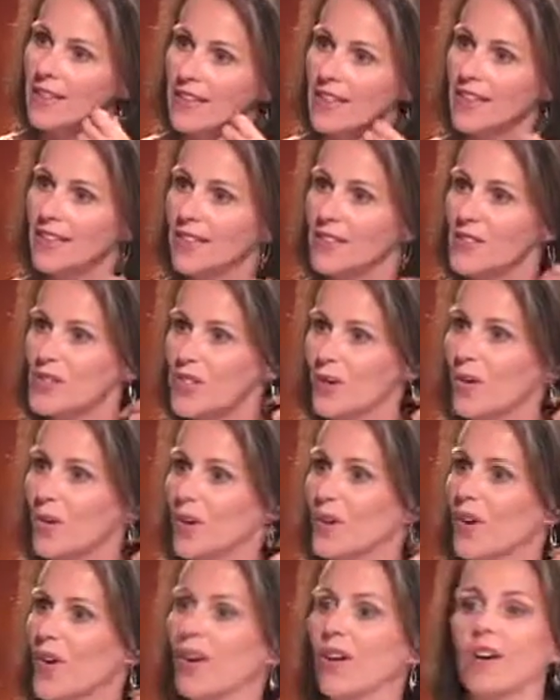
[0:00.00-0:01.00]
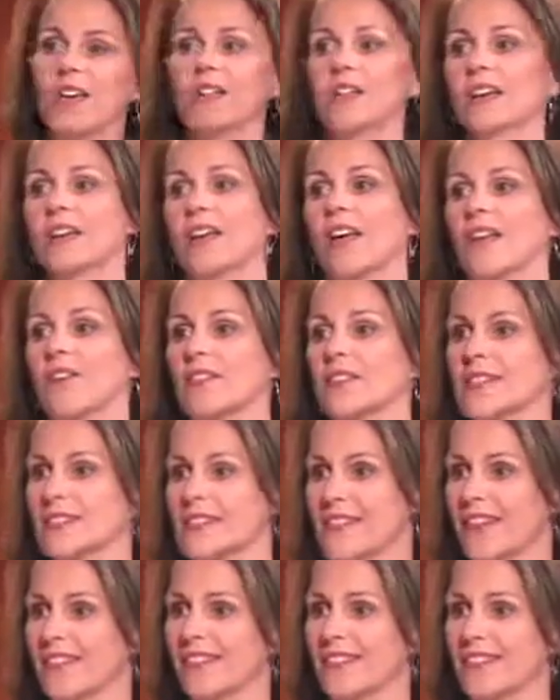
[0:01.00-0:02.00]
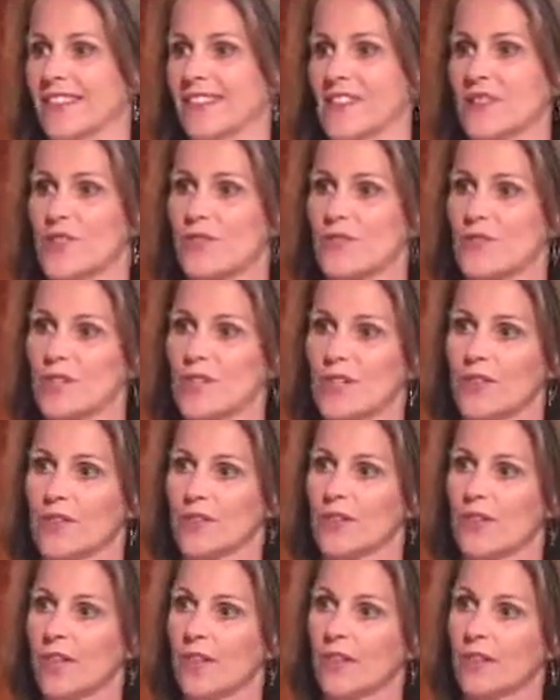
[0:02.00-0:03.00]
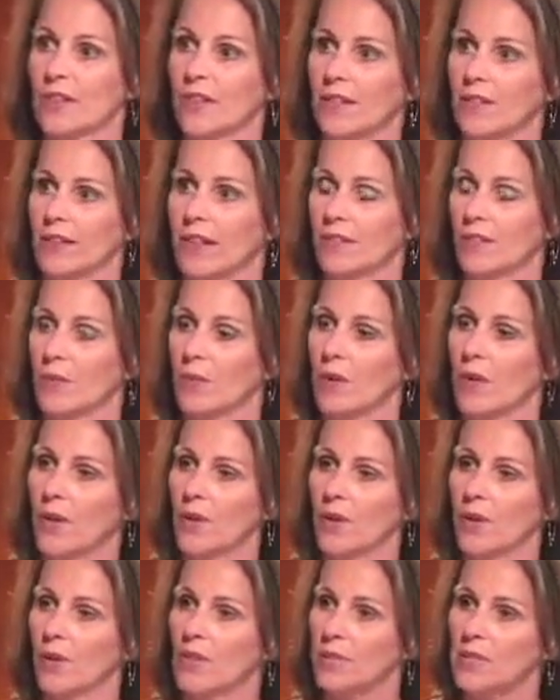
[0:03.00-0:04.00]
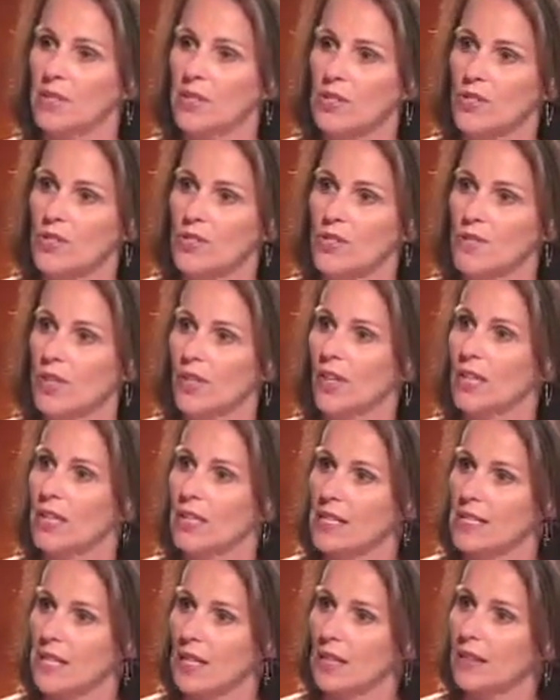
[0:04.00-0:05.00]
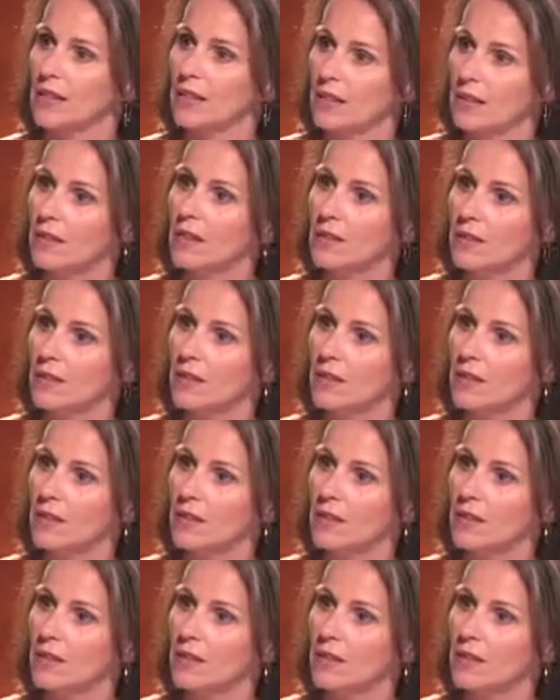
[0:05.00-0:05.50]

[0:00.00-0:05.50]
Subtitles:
things going on and a lot of exciting things for Center down the road. I mean, it's just very exciting.